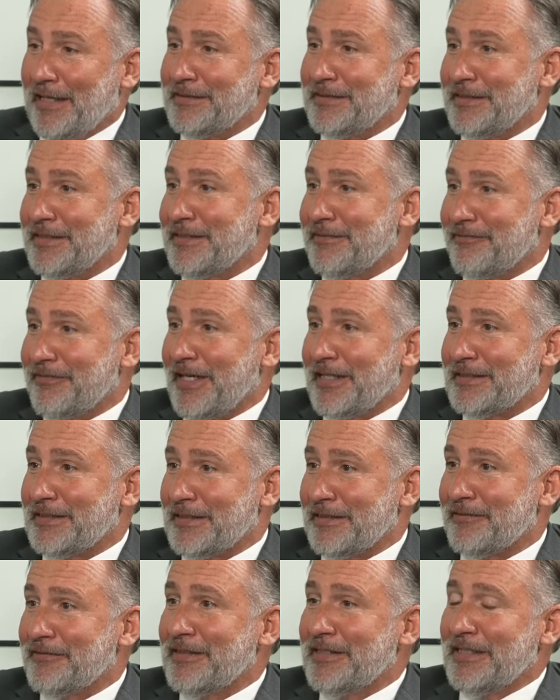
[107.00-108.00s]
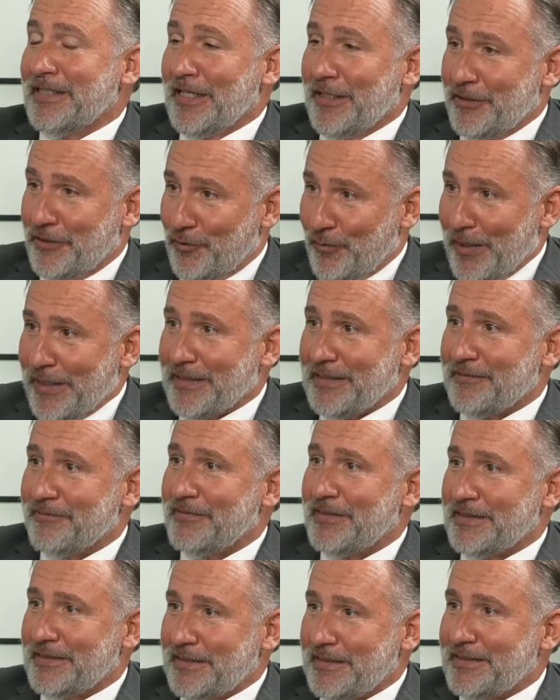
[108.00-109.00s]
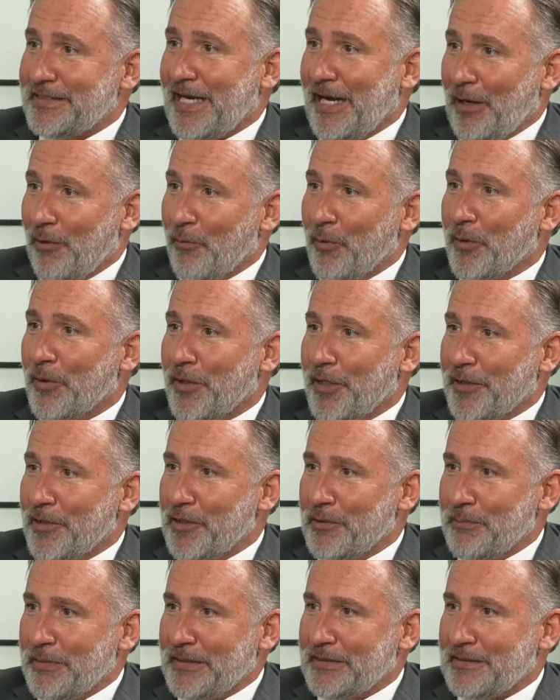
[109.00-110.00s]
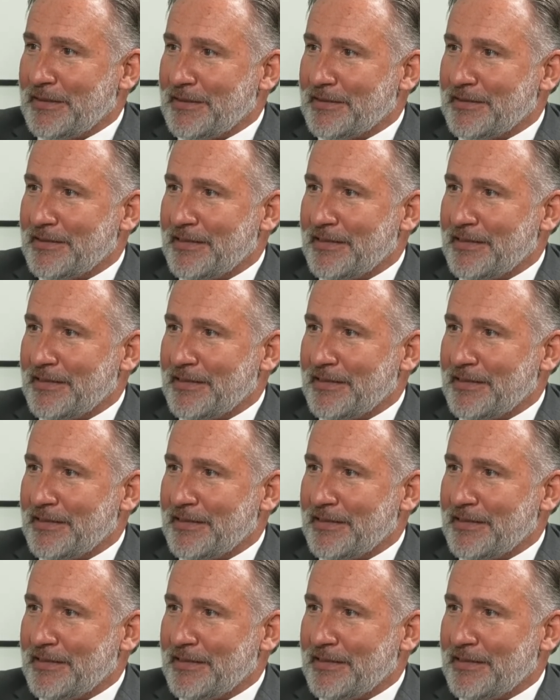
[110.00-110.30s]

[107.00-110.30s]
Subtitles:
the effect of a directive. This is how we're going to do business.